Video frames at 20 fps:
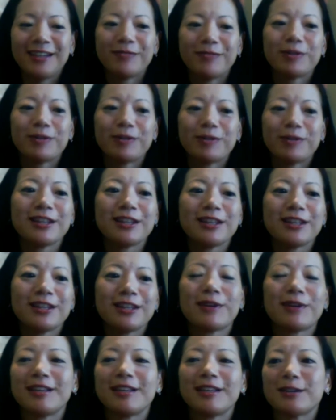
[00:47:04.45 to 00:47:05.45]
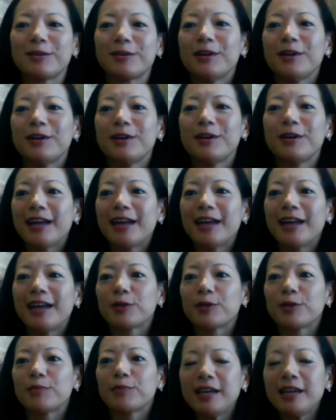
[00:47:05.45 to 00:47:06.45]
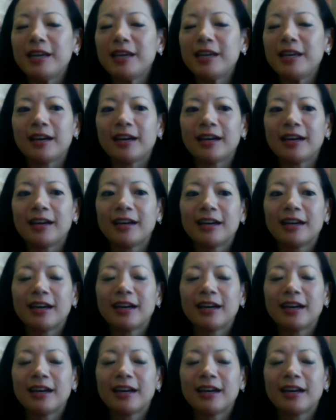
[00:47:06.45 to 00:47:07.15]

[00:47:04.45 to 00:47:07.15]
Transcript: which I thought was funny. So as Scorpina,